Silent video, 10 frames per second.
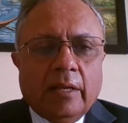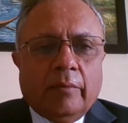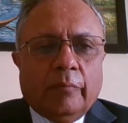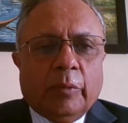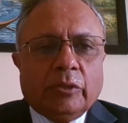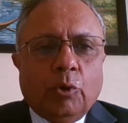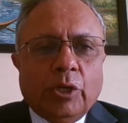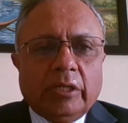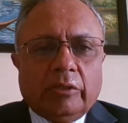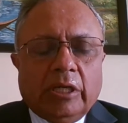But
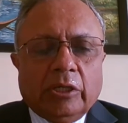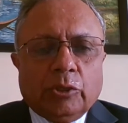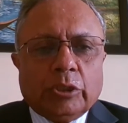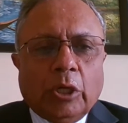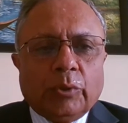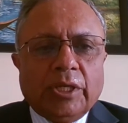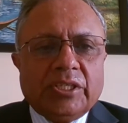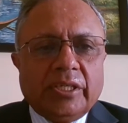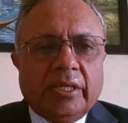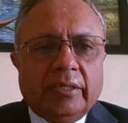going to, to South
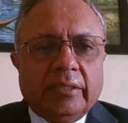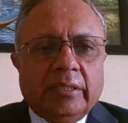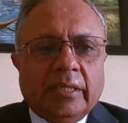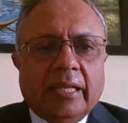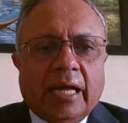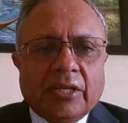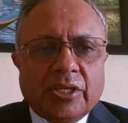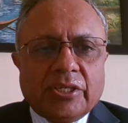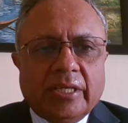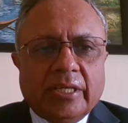Asia in a larger
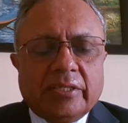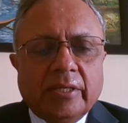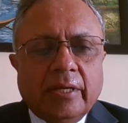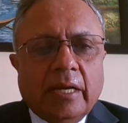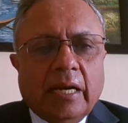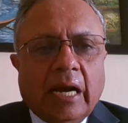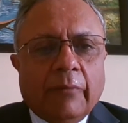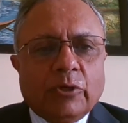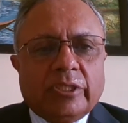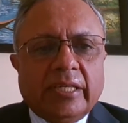sense, I
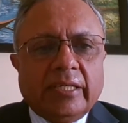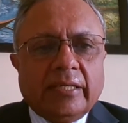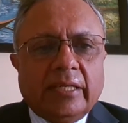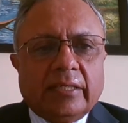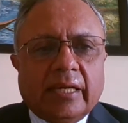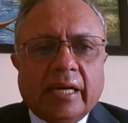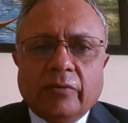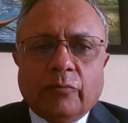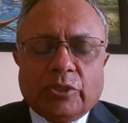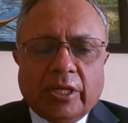would say that the trend
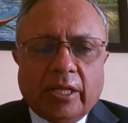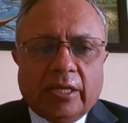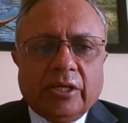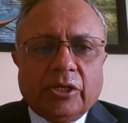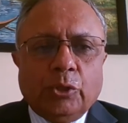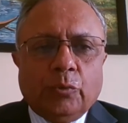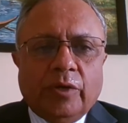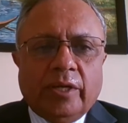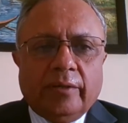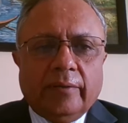would still continue
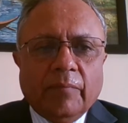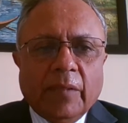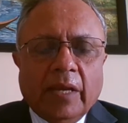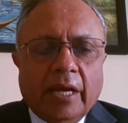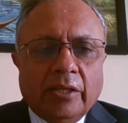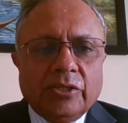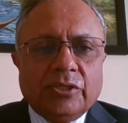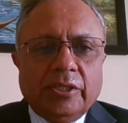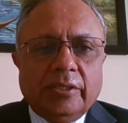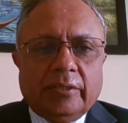where
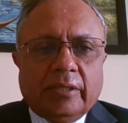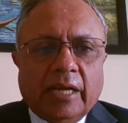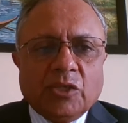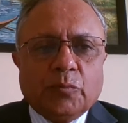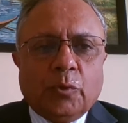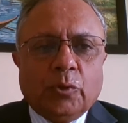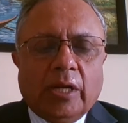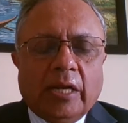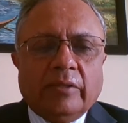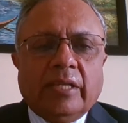energy, transport,
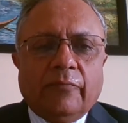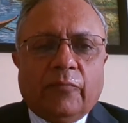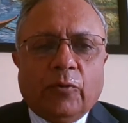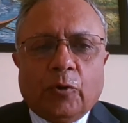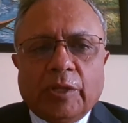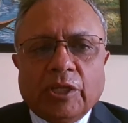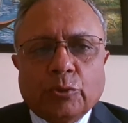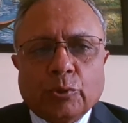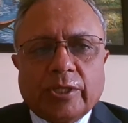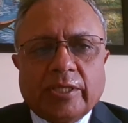and then followed by the
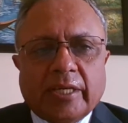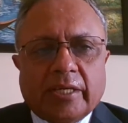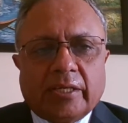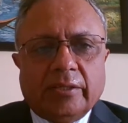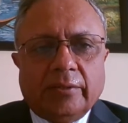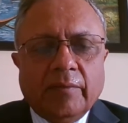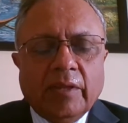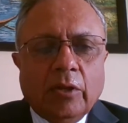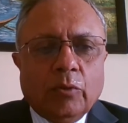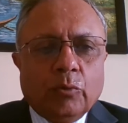social sector.
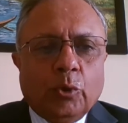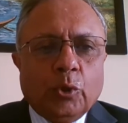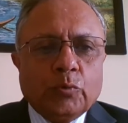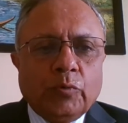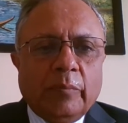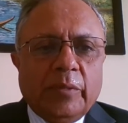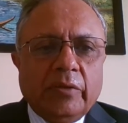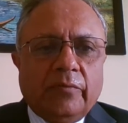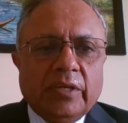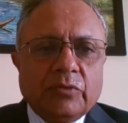Those will be the
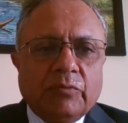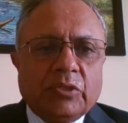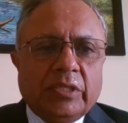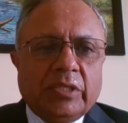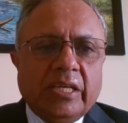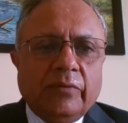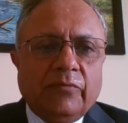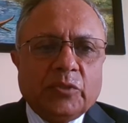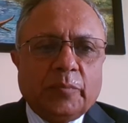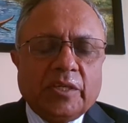ones which see the
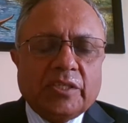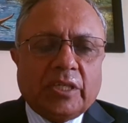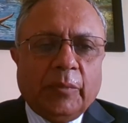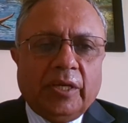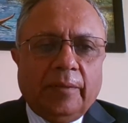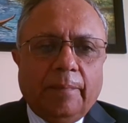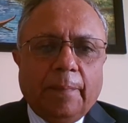investments coming in.